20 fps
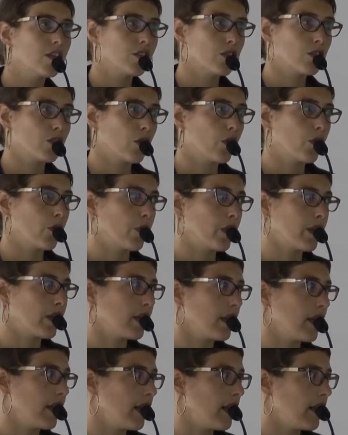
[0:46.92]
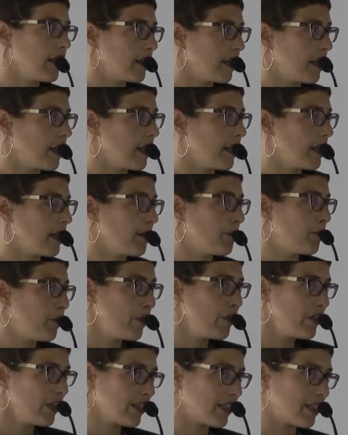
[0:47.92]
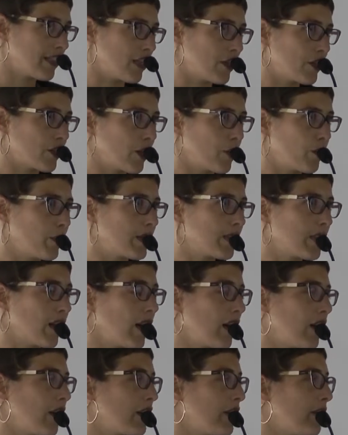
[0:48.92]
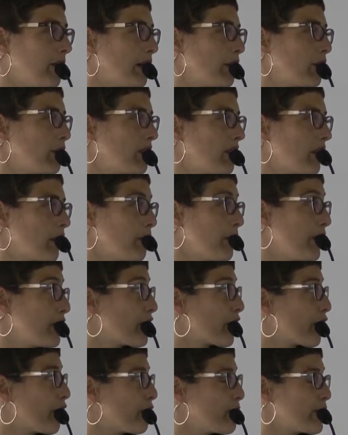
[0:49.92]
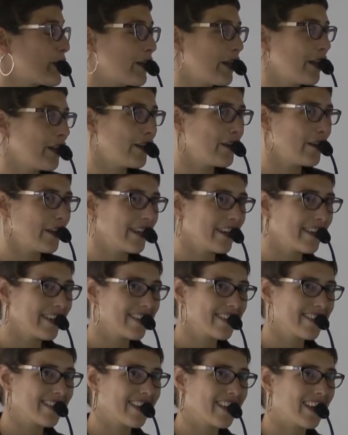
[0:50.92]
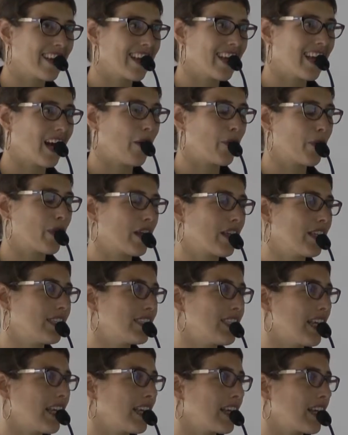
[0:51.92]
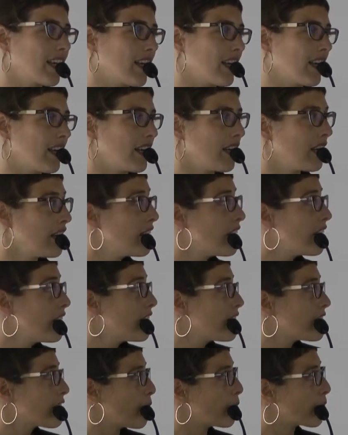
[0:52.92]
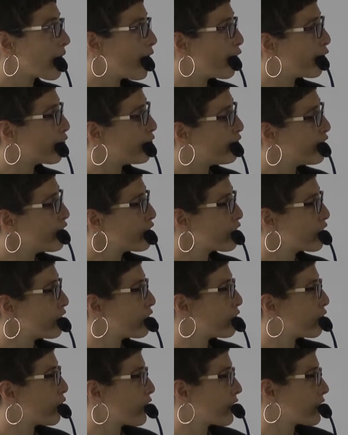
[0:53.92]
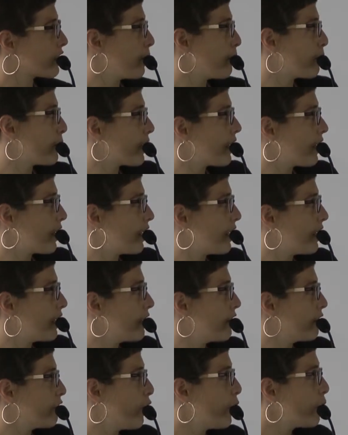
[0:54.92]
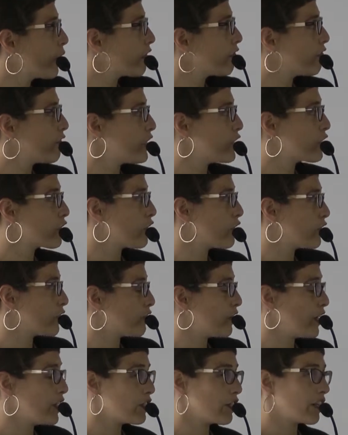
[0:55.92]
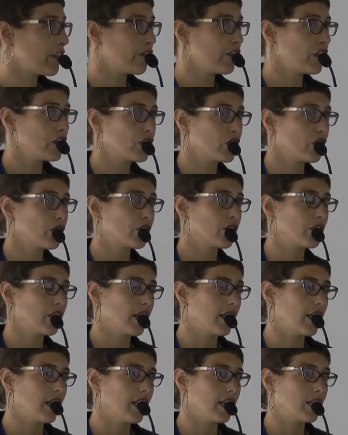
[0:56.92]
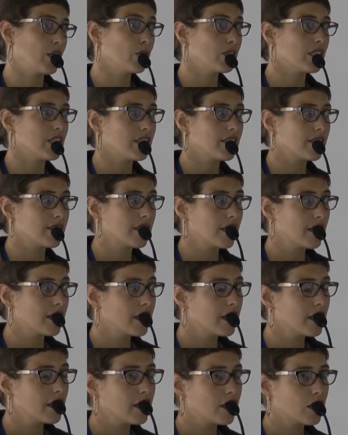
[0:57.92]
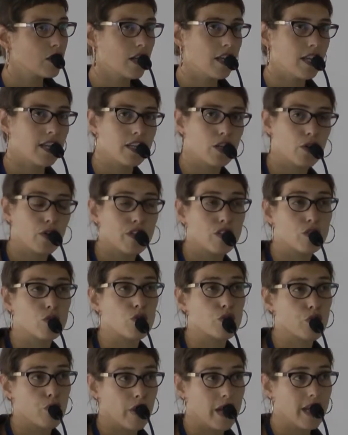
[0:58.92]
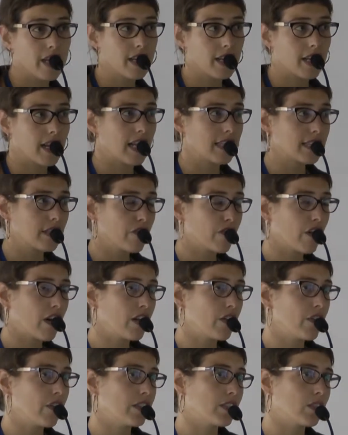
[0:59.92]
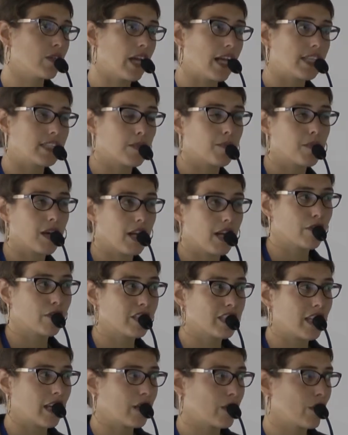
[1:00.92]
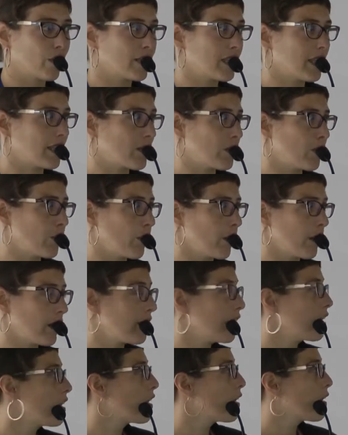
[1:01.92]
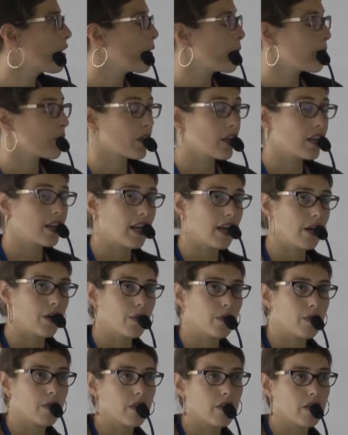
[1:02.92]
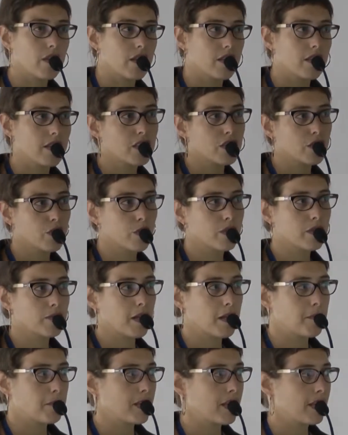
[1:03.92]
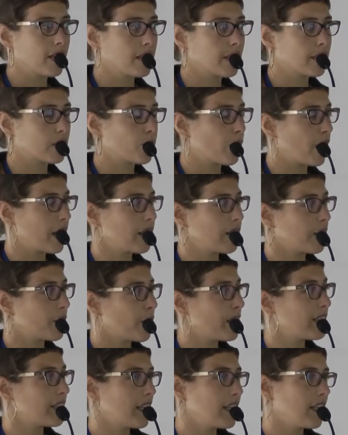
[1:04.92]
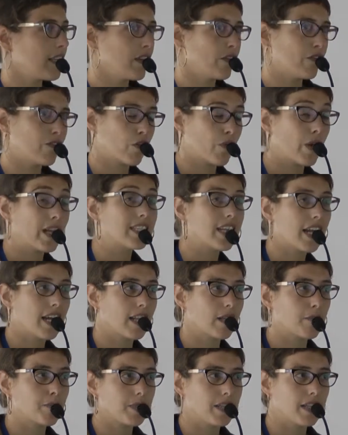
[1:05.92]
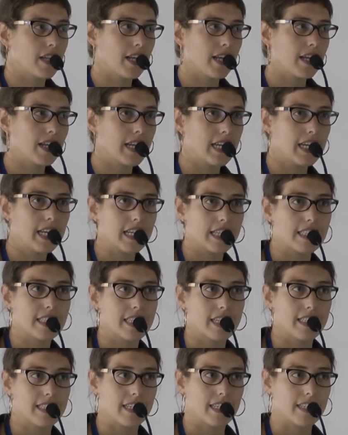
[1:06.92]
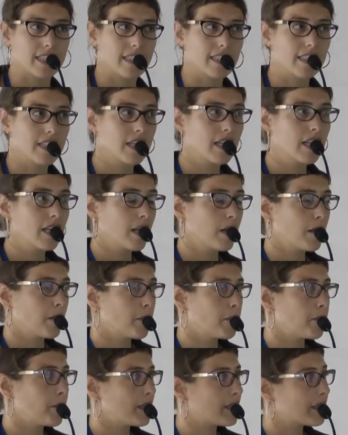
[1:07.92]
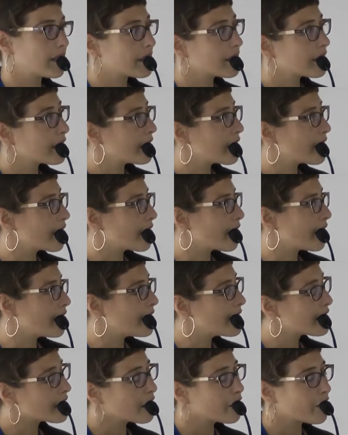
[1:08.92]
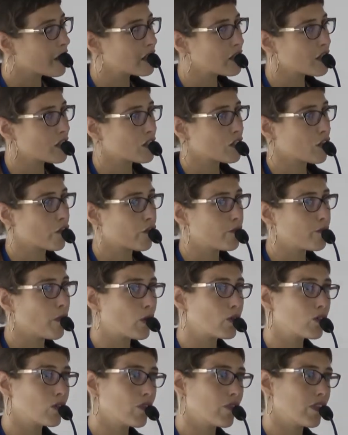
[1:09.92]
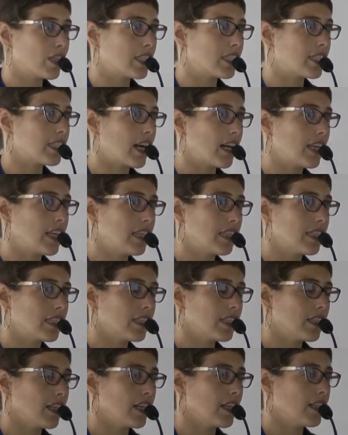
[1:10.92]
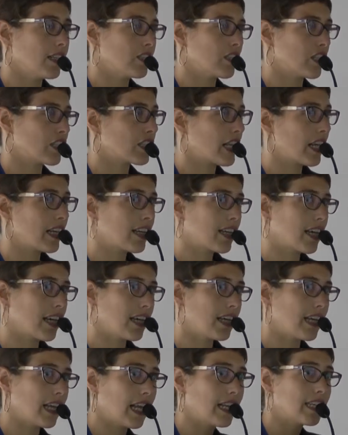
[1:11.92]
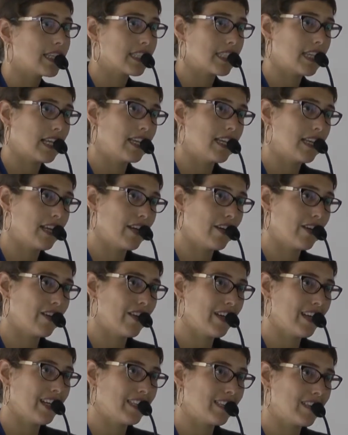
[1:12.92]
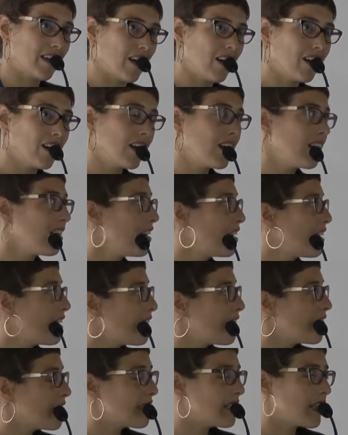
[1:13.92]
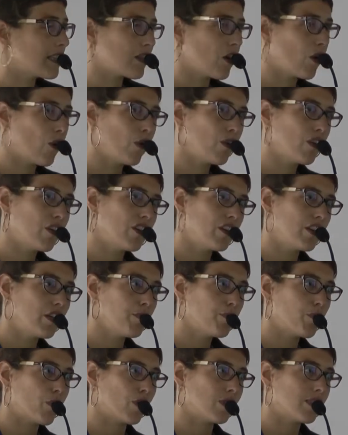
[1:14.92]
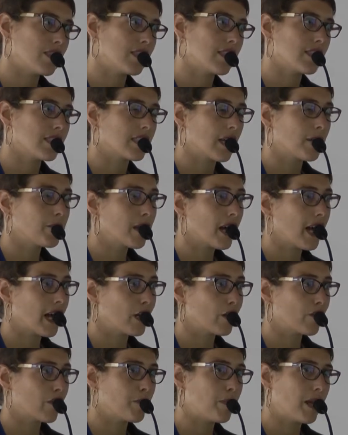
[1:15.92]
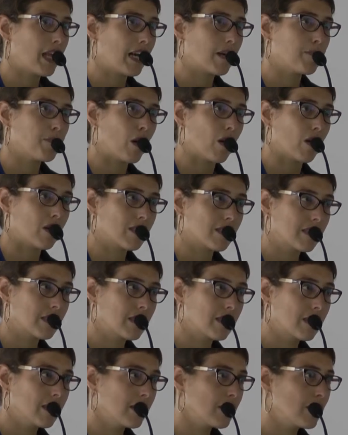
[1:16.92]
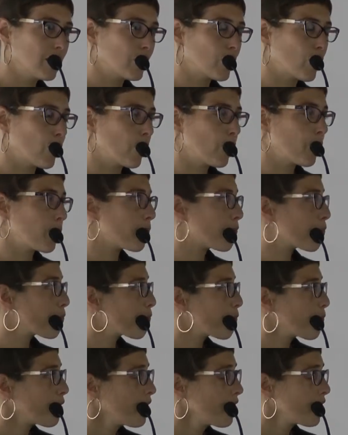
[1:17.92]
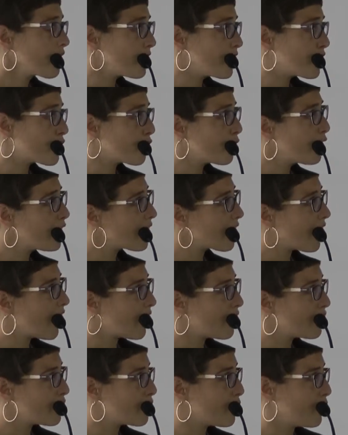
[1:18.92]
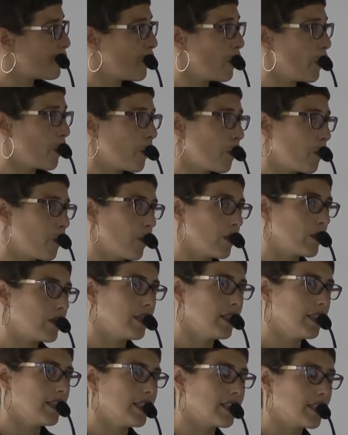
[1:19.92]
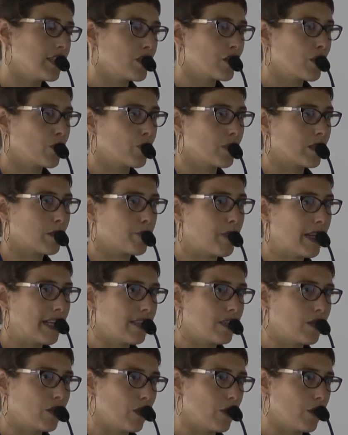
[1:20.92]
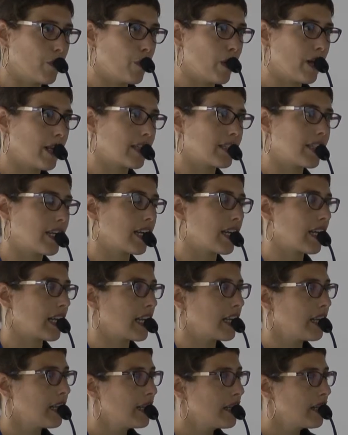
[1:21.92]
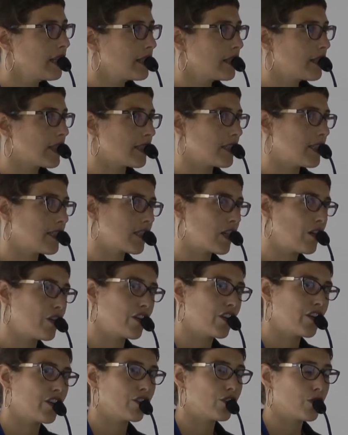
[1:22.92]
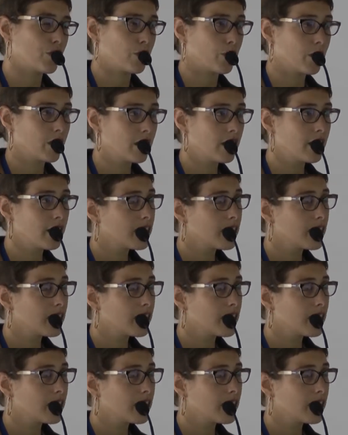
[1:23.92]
So in the previous session, we saw a lot about the magic of machine learning, how you can take some kind of features, for example, vocal features, facial features, and use it in order to train a classifier and to get some of a diagnostic tool. Now, these tools may be one day of great help in clinical settings, but the disadvantage of most of these studies, just like Elena said in her talk, is that the whole learning process is some kind of a black box. So it's really hard to know what the decision was based on. What exactly does this learner do?